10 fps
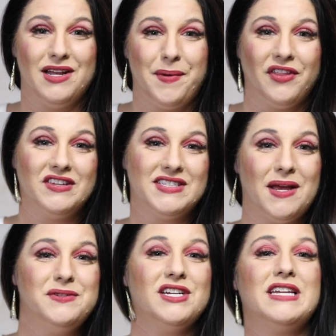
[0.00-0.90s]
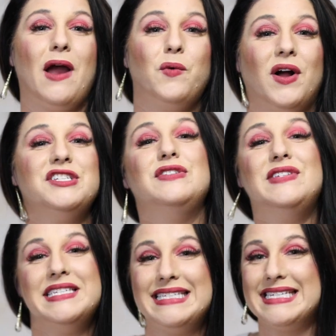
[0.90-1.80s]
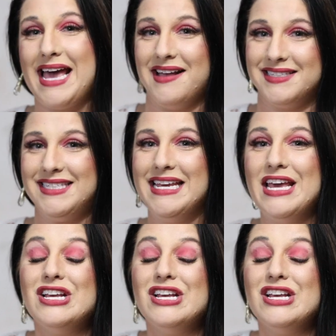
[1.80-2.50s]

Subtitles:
about the subject I want to discuss.